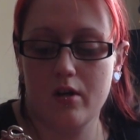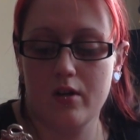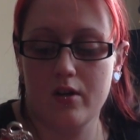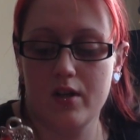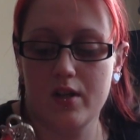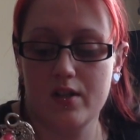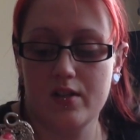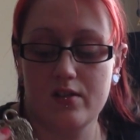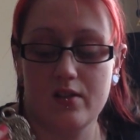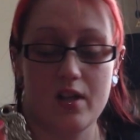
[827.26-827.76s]

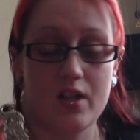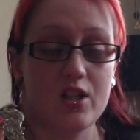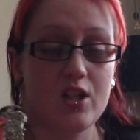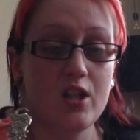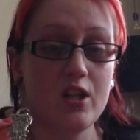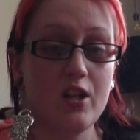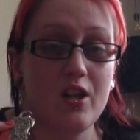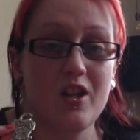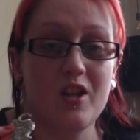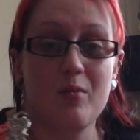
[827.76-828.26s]
These are
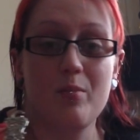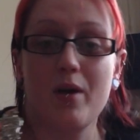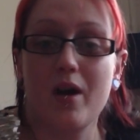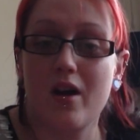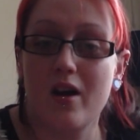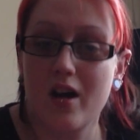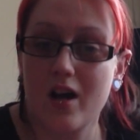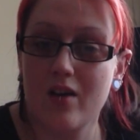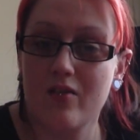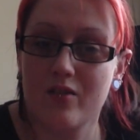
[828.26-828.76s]
actually the only
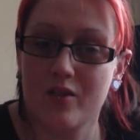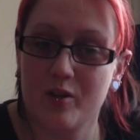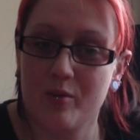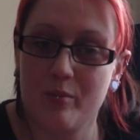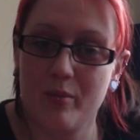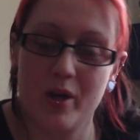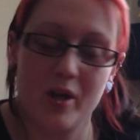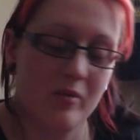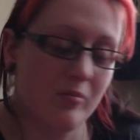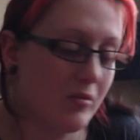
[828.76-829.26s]
pair I have at the
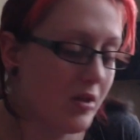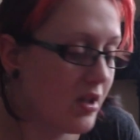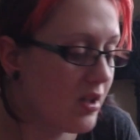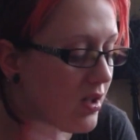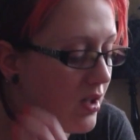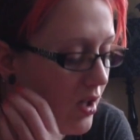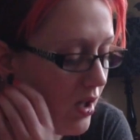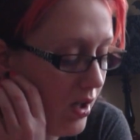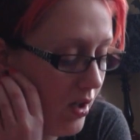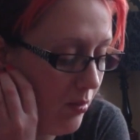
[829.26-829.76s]

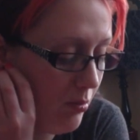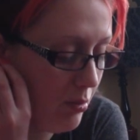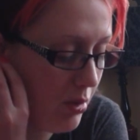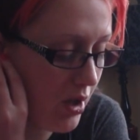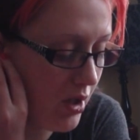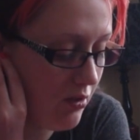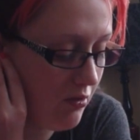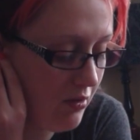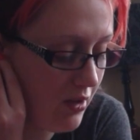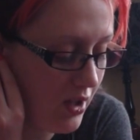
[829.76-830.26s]
moment,
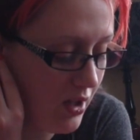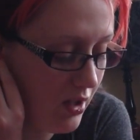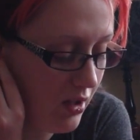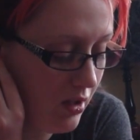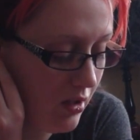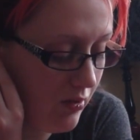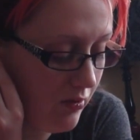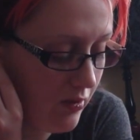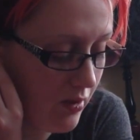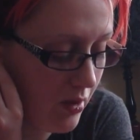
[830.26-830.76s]
but I really
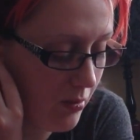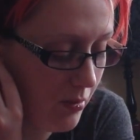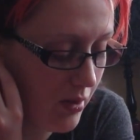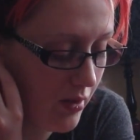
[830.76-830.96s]
love them.